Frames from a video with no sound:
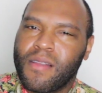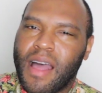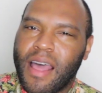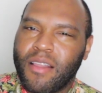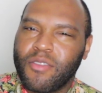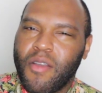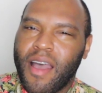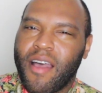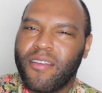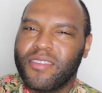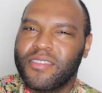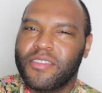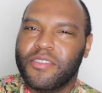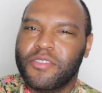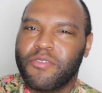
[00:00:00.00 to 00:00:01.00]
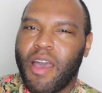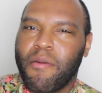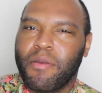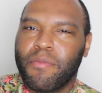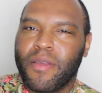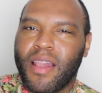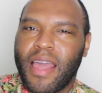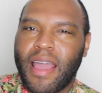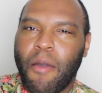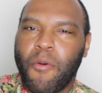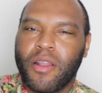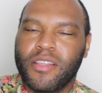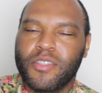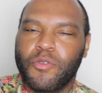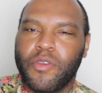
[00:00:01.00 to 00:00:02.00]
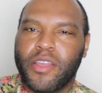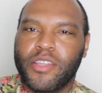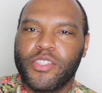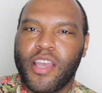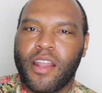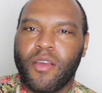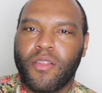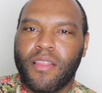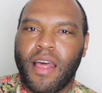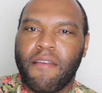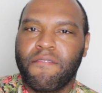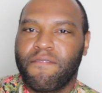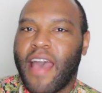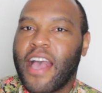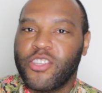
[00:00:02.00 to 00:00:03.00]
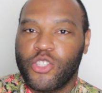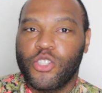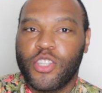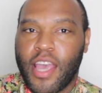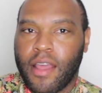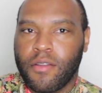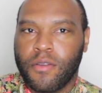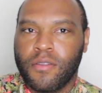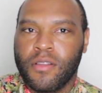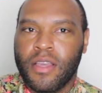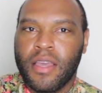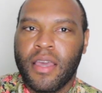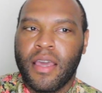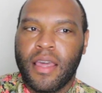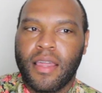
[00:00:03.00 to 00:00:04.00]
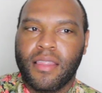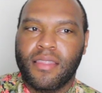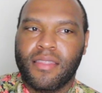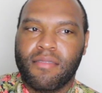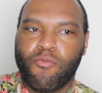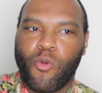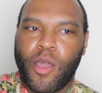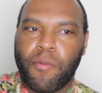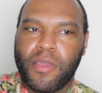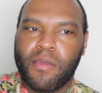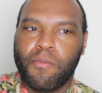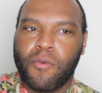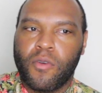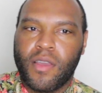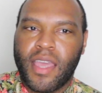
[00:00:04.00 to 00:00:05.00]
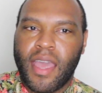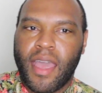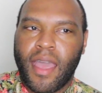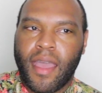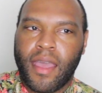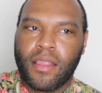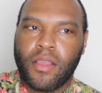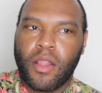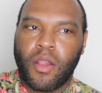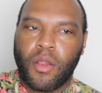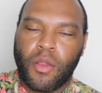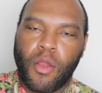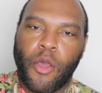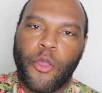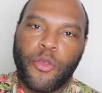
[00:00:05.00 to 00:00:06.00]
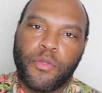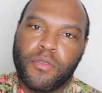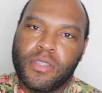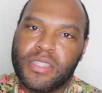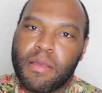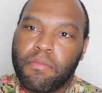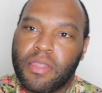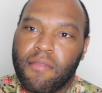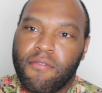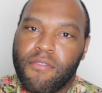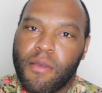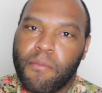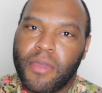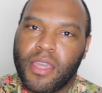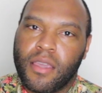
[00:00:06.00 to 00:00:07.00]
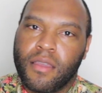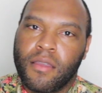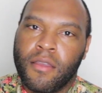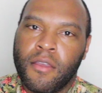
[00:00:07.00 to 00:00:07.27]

I don't know how else to describe it, but like I wanted to create a channel, a fashion channel, where people can learn something from me,